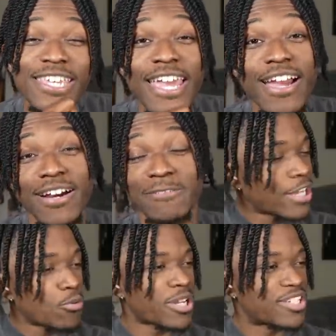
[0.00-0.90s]
Yeah.
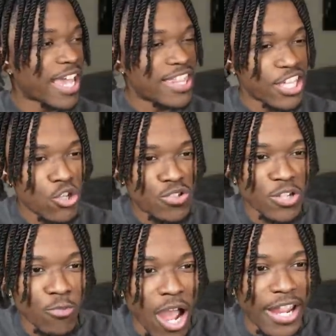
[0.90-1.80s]
Now, I do want to say the
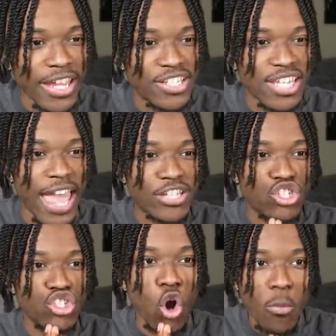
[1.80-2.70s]
Houston Rockets had
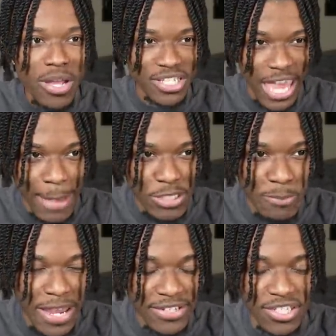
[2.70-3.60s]
so much cap
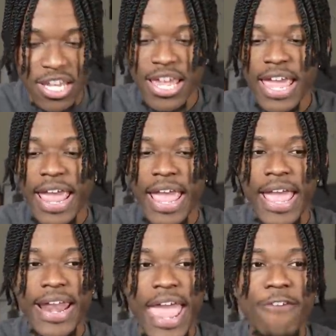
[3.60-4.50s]
space,
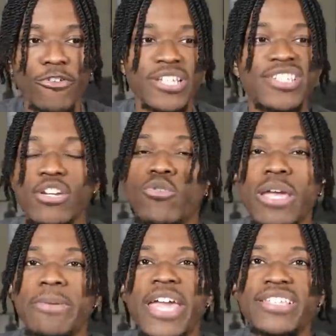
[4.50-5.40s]
and every single
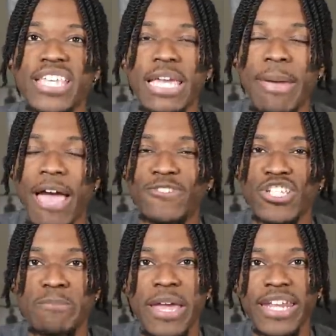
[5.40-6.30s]
NBA team have
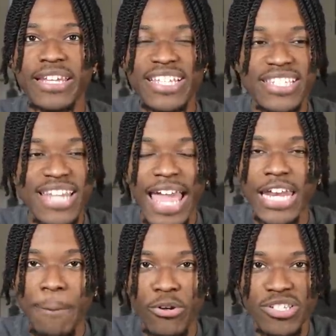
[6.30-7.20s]
to spend at least
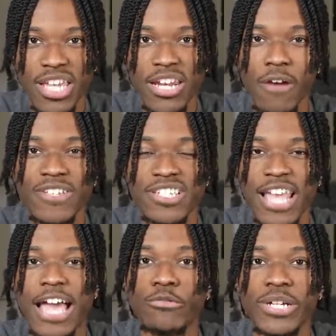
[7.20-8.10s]
90% of the
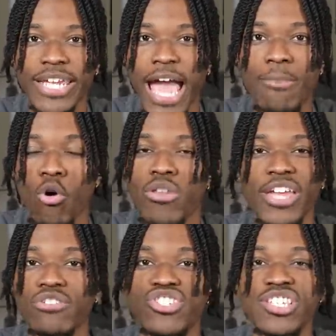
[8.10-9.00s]
salary cap, or
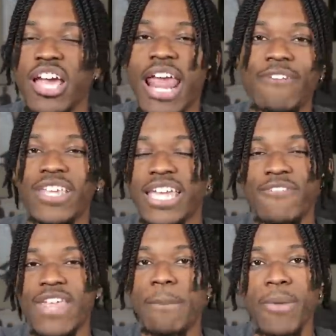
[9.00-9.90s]
they're just going to have to
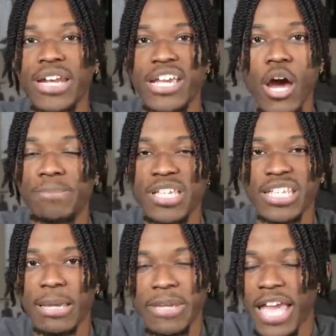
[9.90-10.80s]
give that money up to
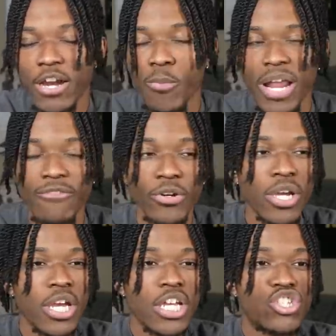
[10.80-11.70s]
the NBA or whatever.
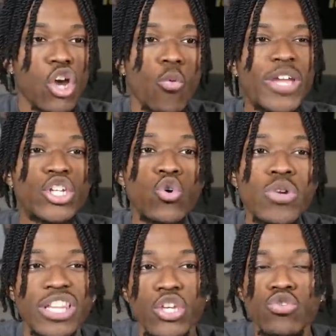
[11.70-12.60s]
So we
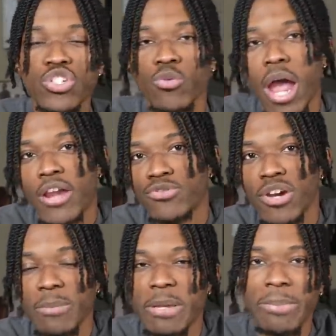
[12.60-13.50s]
knew that the Houston Rockets were
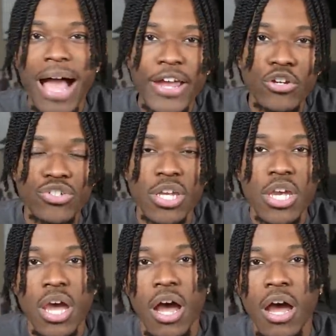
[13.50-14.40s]
going to be buyers.
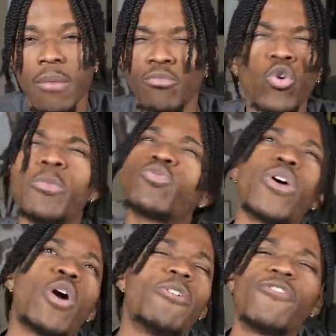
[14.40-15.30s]
Um, rumored
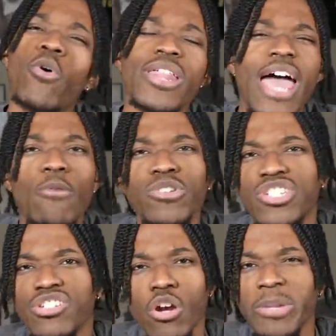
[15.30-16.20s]
well before that
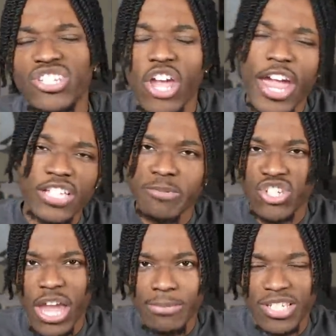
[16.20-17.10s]
was, was going to be James,
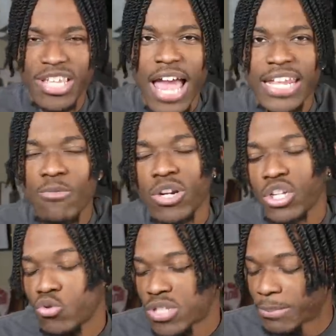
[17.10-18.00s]
but James decided he wanted
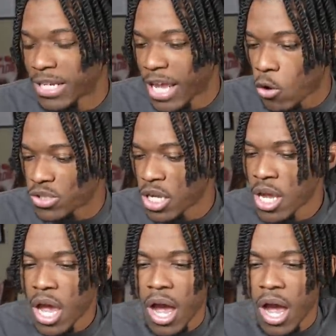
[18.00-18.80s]
to do something else.